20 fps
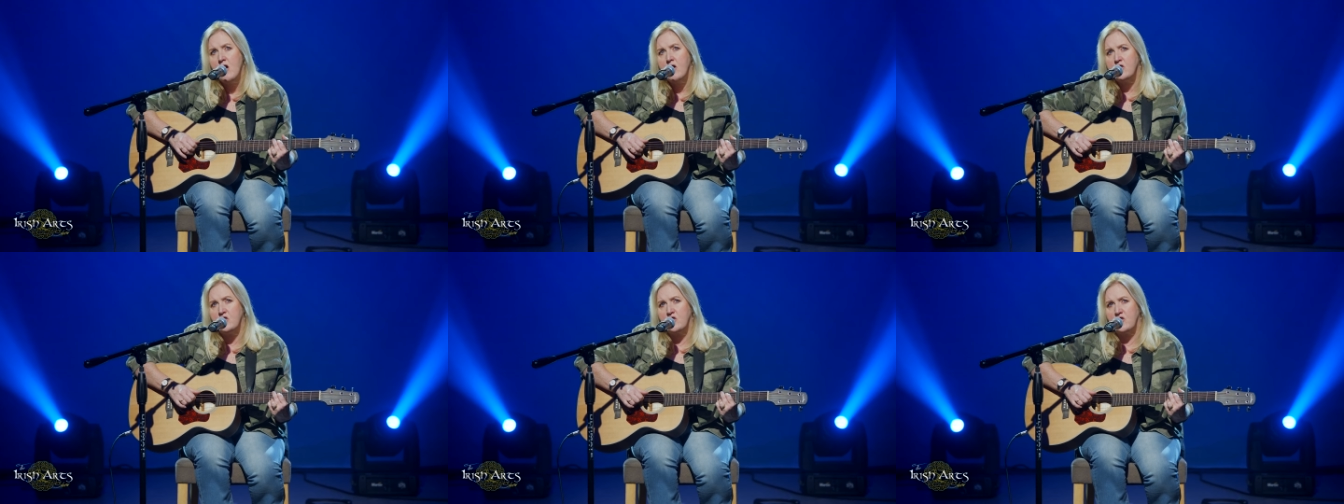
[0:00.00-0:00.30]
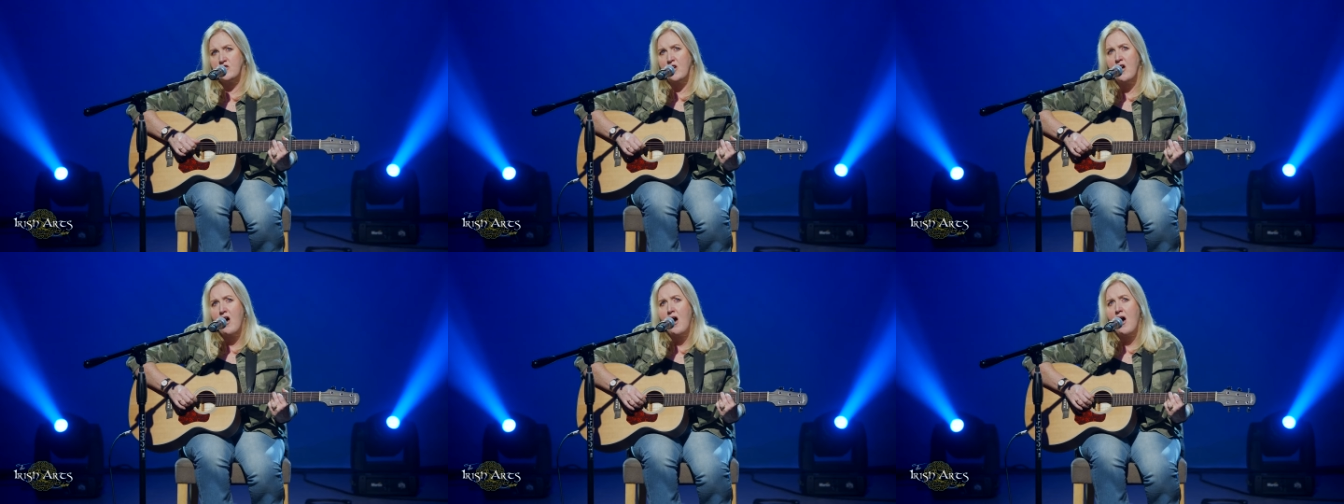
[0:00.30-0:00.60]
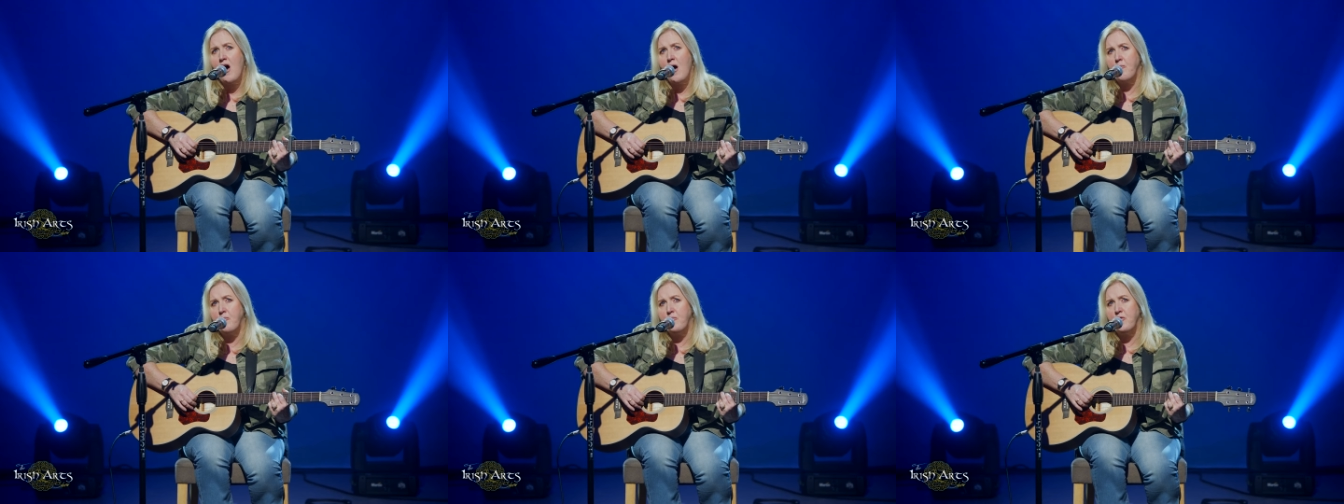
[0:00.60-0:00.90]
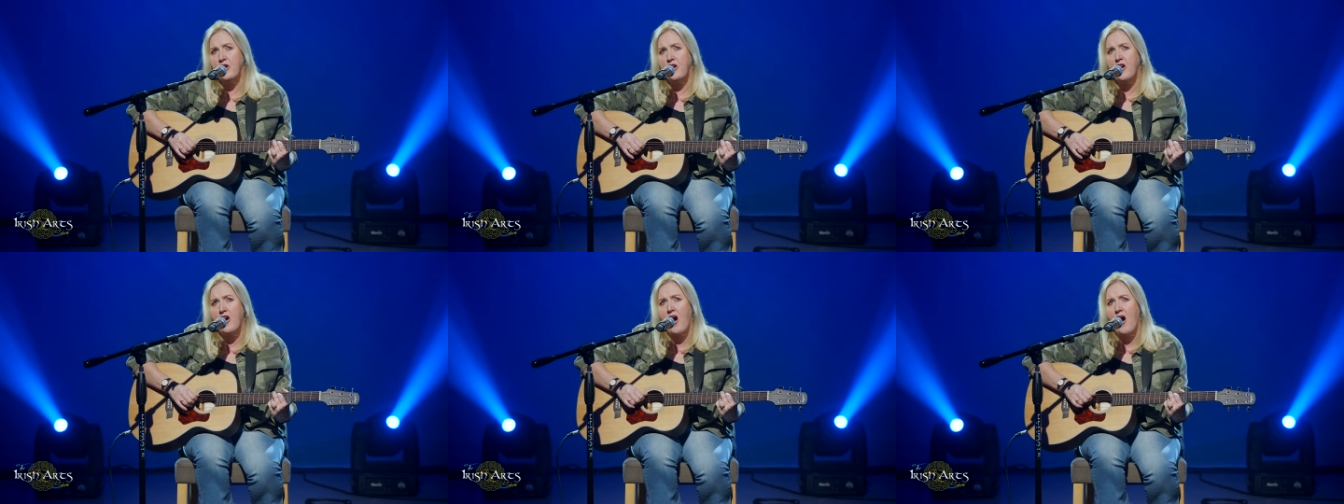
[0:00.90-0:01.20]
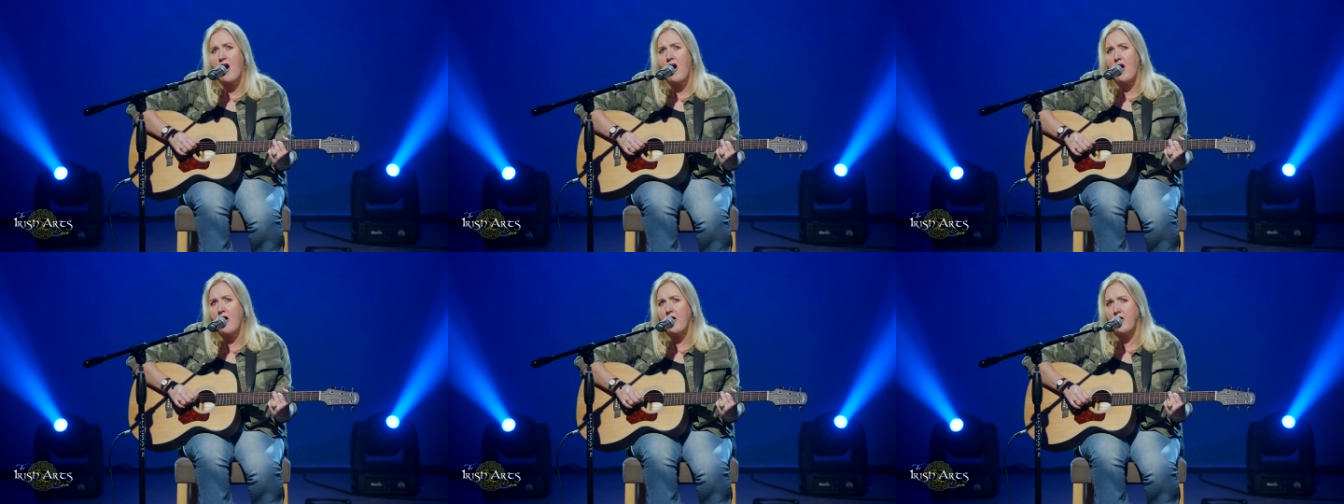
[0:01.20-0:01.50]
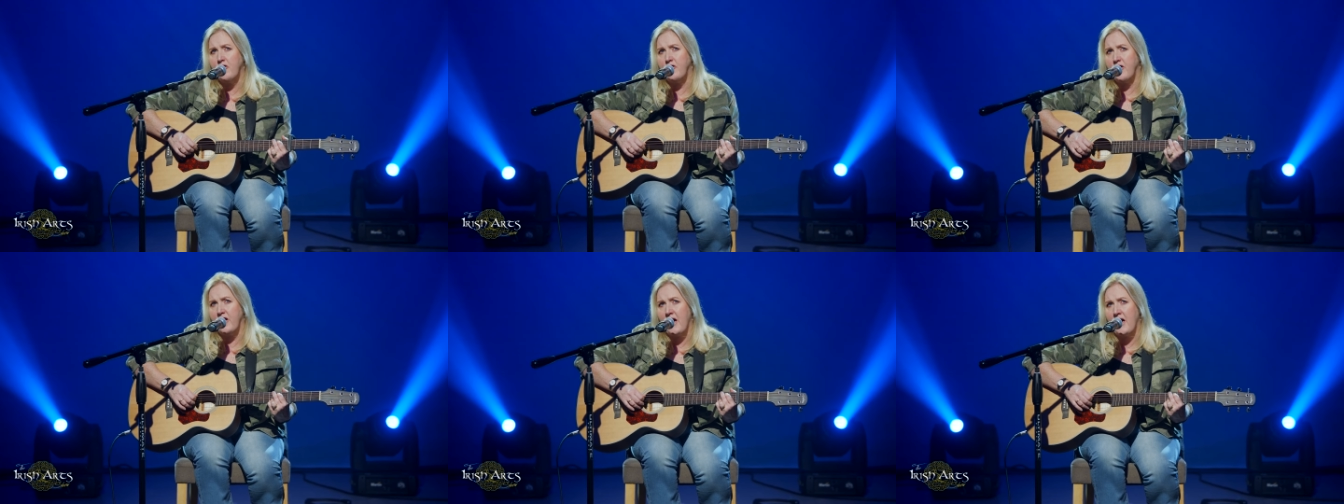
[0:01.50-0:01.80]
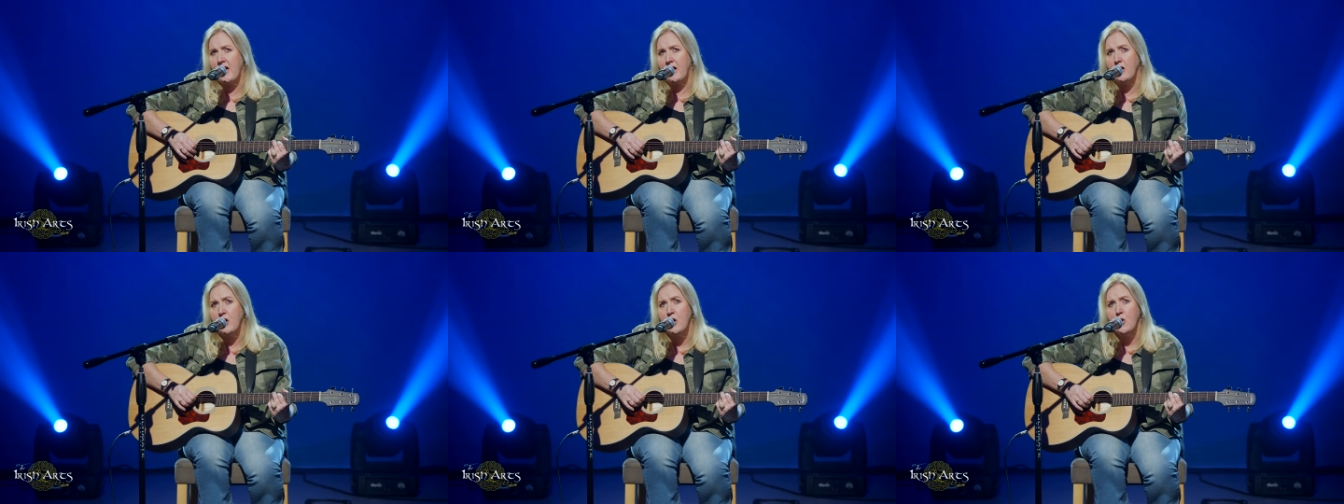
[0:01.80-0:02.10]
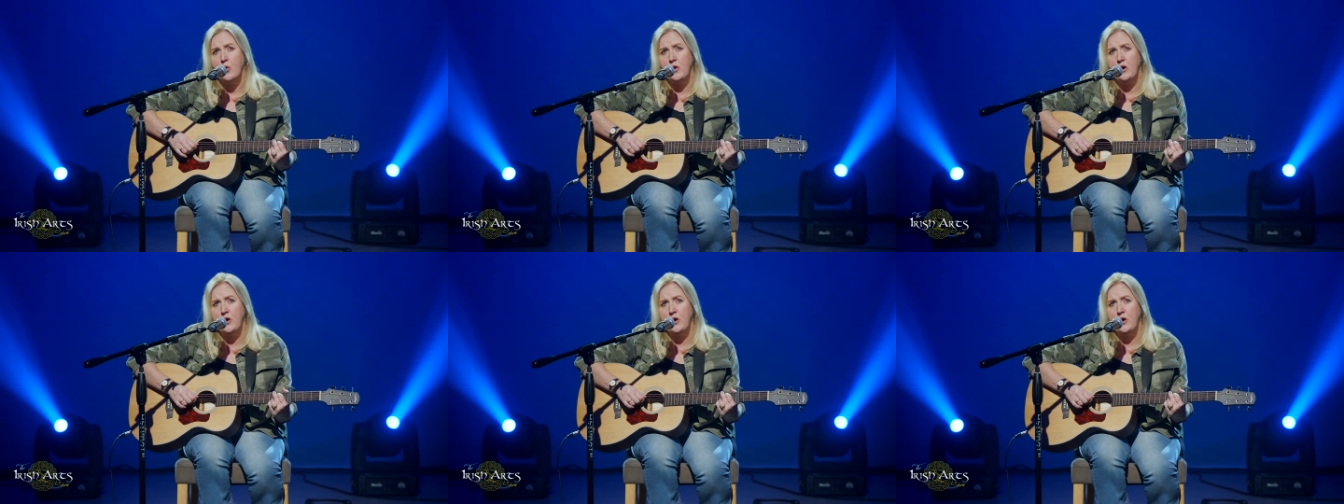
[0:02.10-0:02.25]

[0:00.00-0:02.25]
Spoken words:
Stop the car, Dad,